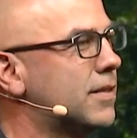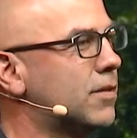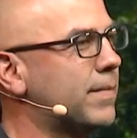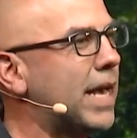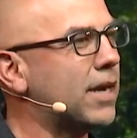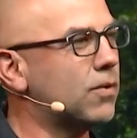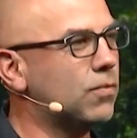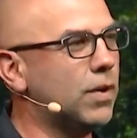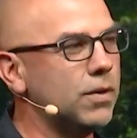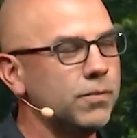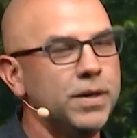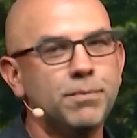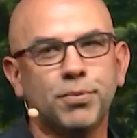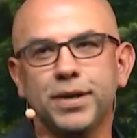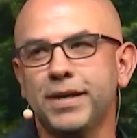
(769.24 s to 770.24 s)
no matter
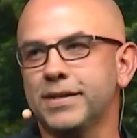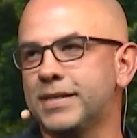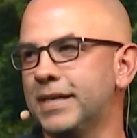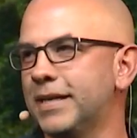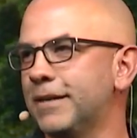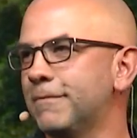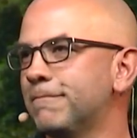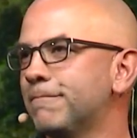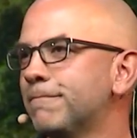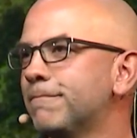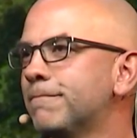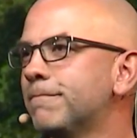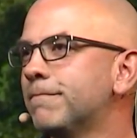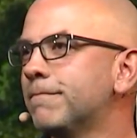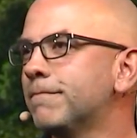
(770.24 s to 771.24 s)
what we bring to him,
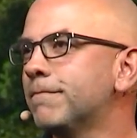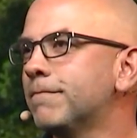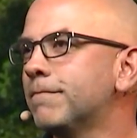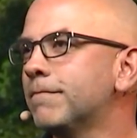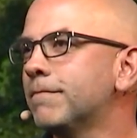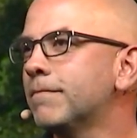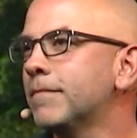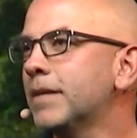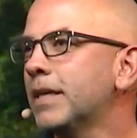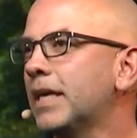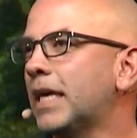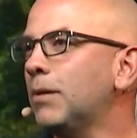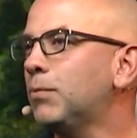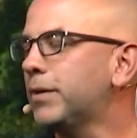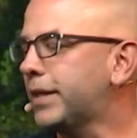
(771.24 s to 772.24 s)

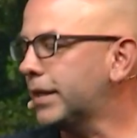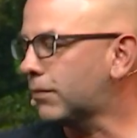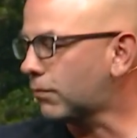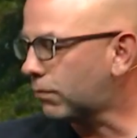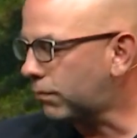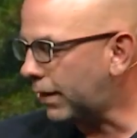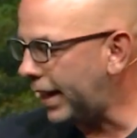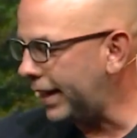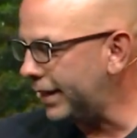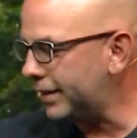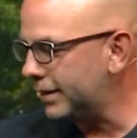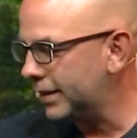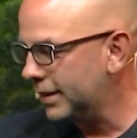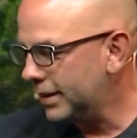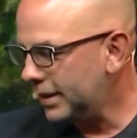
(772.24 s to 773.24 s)
he will get
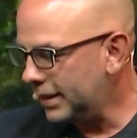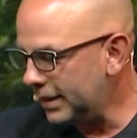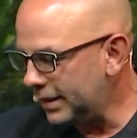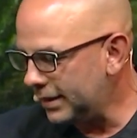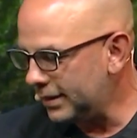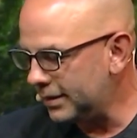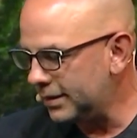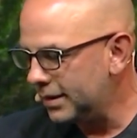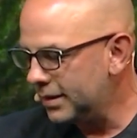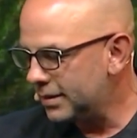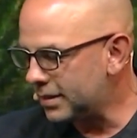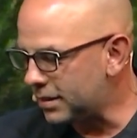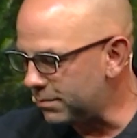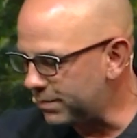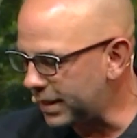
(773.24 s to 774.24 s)
right into
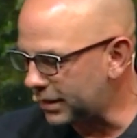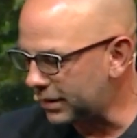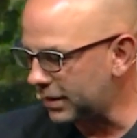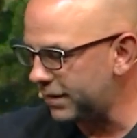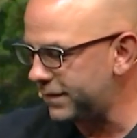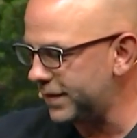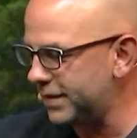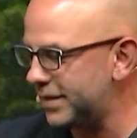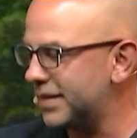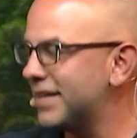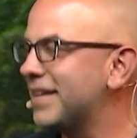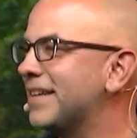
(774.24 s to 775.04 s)
the middle of it.